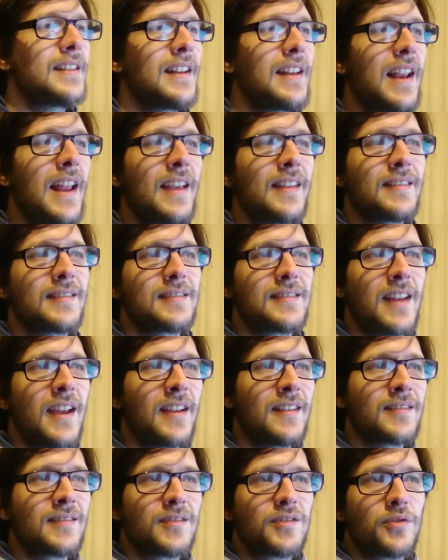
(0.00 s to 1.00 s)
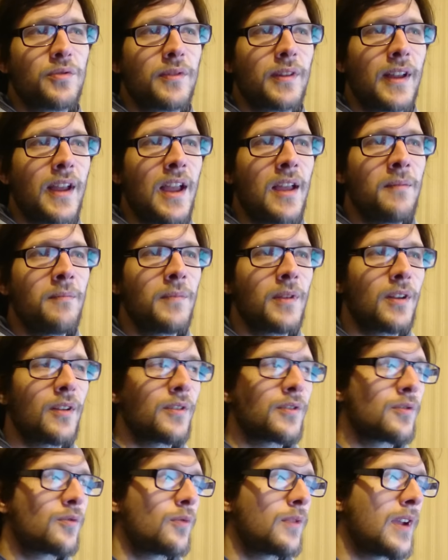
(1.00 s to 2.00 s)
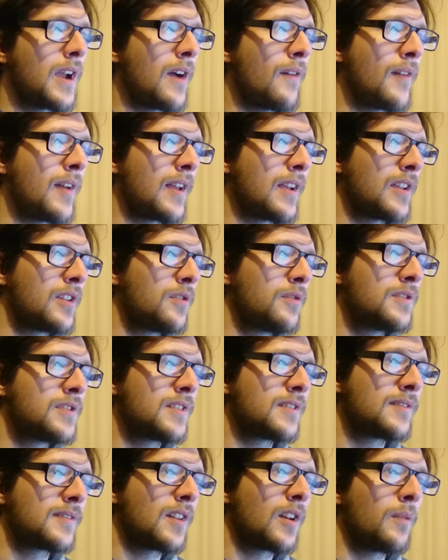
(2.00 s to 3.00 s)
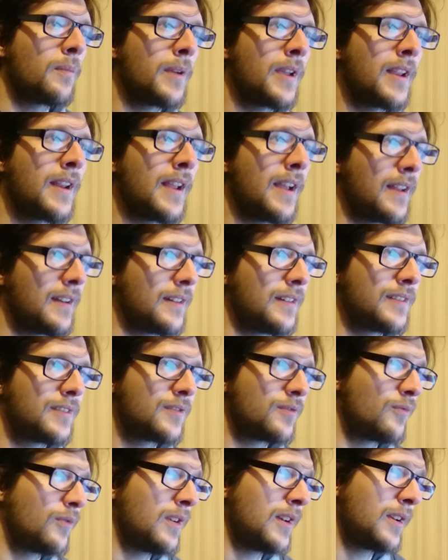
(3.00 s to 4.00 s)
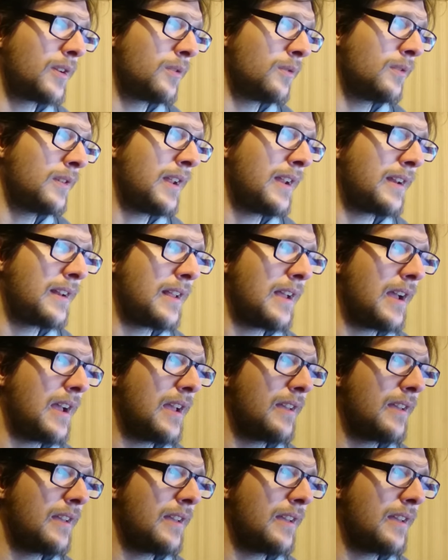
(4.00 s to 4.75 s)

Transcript: less text to the game because we have a huge encyclopedia and it's really cool and